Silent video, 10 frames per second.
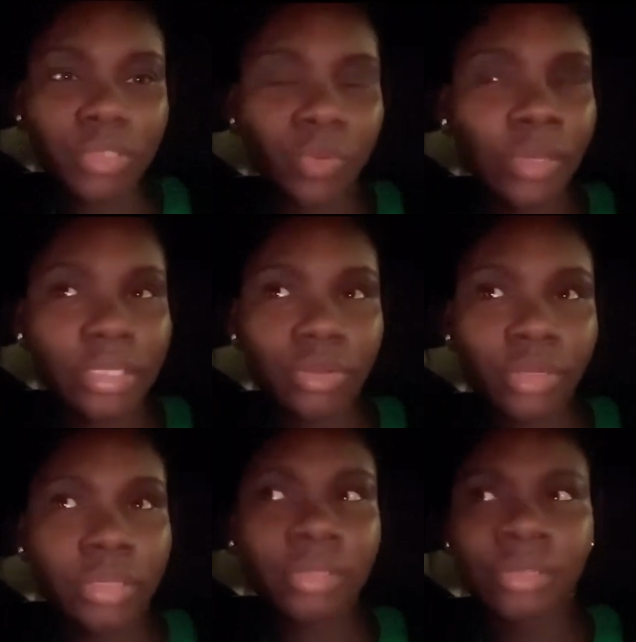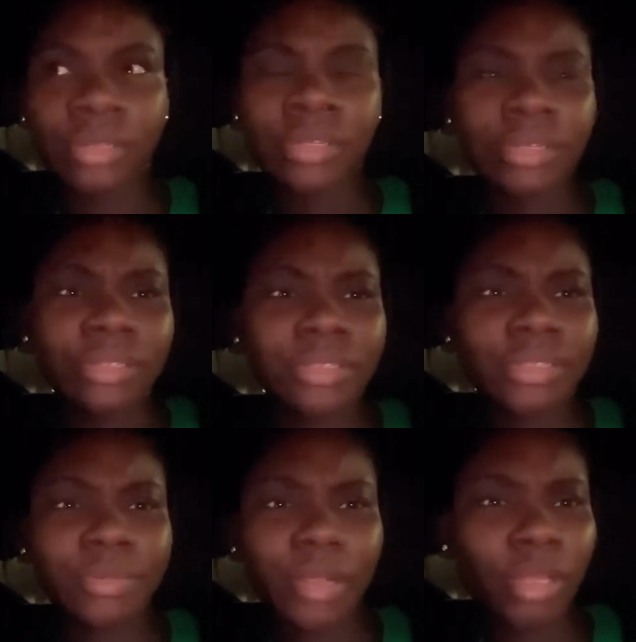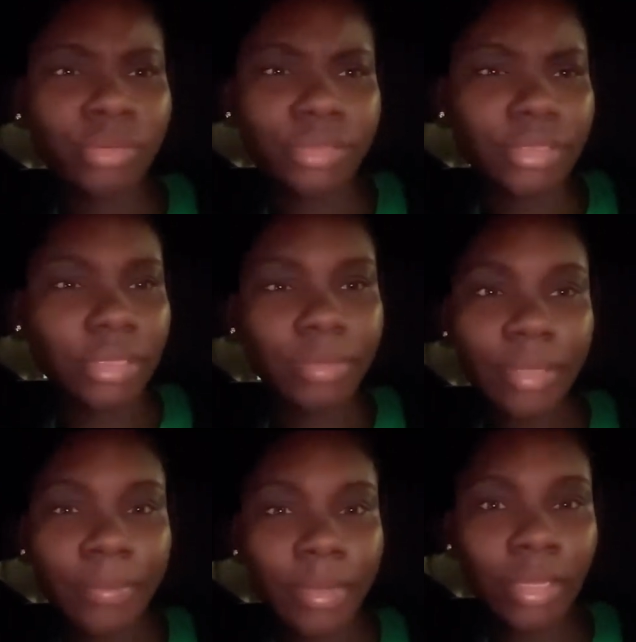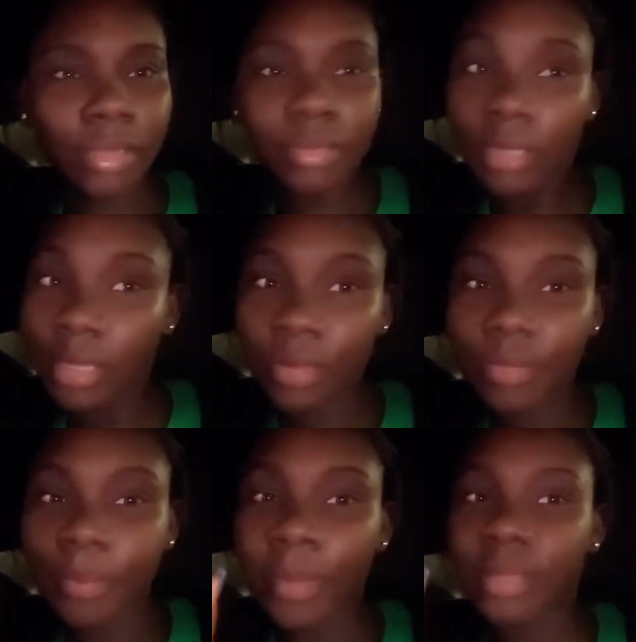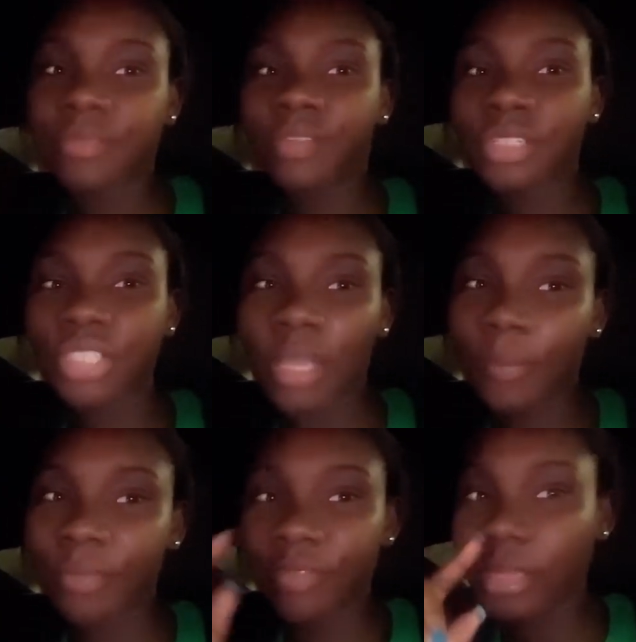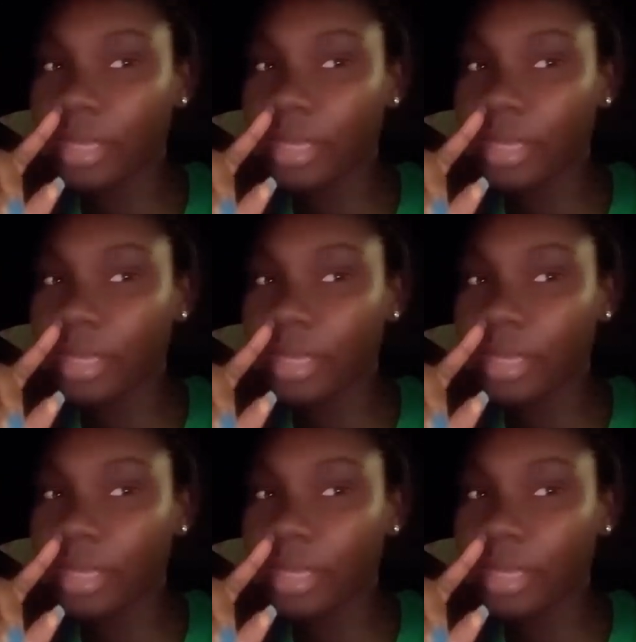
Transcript: toys or some clothes or something. But yeah, about to finish shopping for the